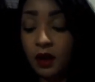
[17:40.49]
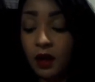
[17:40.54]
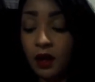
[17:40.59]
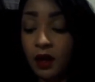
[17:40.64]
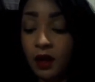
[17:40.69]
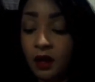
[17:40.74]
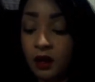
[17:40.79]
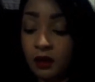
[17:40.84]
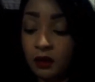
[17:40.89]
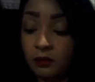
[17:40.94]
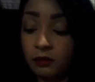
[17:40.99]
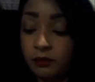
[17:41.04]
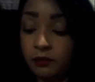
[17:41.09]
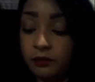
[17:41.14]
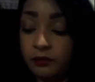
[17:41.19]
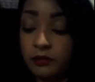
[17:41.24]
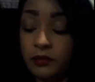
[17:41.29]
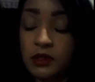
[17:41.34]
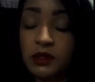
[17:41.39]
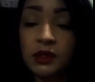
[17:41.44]
Um,
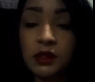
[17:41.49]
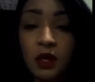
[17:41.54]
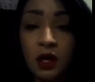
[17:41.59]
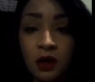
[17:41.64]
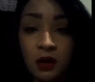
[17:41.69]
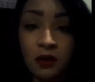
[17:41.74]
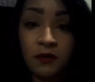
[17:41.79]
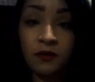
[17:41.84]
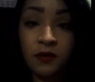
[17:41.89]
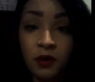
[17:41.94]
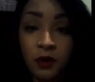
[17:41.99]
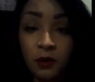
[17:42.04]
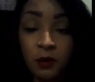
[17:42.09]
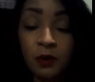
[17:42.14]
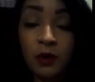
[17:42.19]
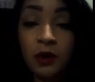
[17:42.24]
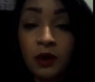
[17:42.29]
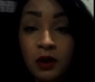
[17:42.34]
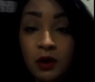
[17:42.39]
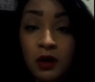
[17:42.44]
so if you
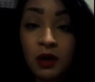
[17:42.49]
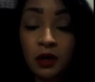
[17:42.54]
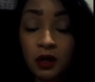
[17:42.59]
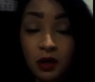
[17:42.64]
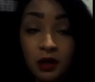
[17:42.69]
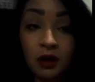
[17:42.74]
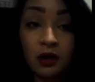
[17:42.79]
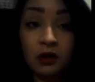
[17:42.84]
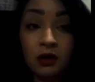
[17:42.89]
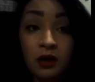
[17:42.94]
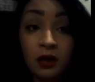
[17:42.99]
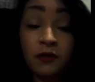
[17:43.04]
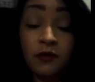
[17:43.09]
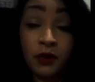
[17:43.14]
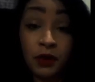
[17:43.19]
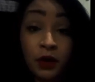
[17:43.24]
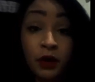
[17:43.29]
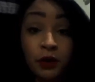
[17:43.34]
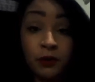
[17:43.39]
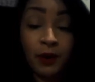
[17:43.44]
were, if
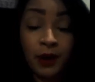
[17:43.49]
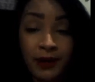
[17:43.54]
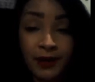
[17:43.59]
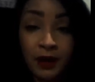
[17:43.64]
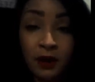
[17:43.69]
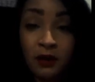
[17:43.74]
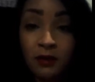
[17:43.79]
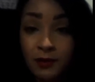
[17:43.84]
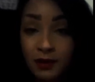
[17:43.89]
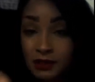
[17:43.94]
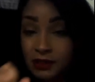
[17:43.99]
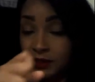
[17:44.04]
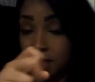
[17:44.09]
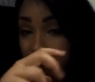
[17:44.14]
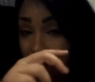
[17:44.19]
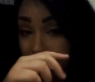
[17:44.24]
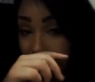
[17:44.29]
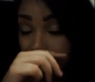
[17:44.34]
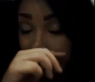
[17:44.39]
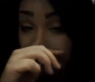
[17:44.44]
you're right now in my
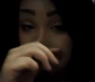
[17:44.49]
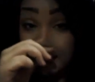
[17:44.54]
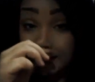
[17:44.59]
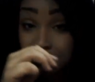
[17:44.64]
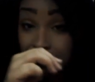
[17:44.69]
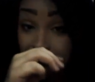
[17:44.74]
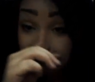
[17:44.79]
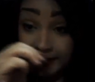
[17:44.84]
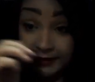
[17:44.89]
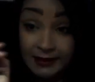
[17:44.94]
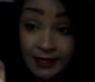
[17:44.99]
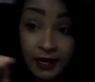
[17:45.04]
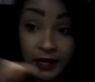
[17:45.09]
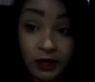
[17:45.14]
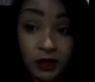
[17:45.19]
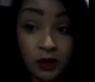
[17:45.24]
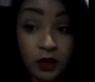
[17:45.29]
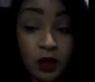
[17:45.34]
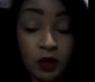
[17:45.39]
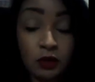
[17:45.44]
shoes, I just want to say,
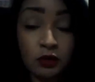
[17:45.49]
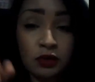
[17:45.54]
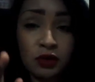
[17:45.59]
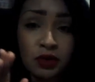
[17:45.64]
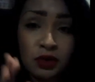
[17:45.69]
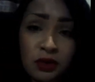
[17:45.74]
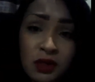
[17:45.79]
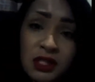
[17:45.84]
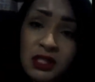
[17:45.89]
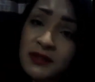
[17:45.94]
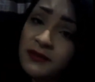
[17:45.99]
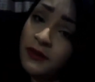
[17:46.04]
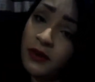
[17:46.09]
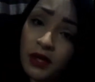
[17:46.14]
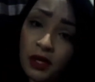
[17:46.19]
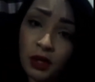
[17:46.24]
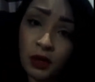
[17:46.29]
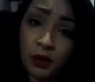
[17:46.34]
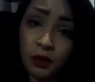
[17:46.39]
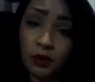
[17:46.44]
you know, do this for
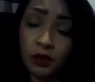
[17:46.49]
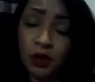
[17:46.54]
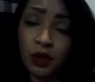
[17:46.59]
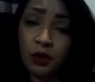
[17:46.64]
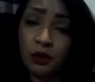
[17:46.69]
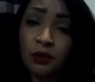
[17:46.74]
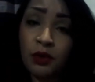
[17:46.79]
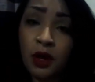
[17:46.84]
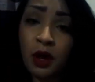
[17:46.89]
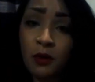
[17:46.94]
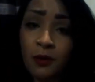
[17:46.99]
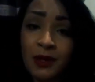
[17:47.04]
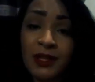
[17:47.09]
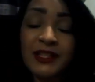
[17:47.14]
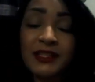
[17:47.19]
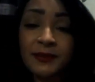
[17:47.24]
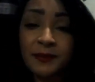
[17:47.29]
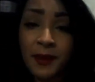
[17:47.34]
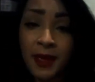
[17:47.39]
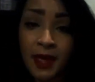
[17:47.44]
you. You know
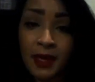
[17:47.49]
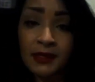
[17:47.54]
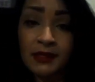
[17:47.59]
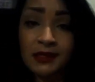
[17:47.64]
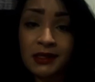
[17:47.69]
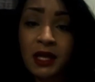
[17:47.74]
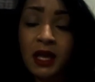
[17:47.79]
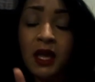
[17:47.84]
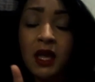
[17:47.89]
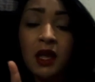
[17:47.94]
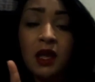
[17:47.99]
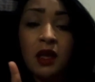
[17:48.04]
what's best.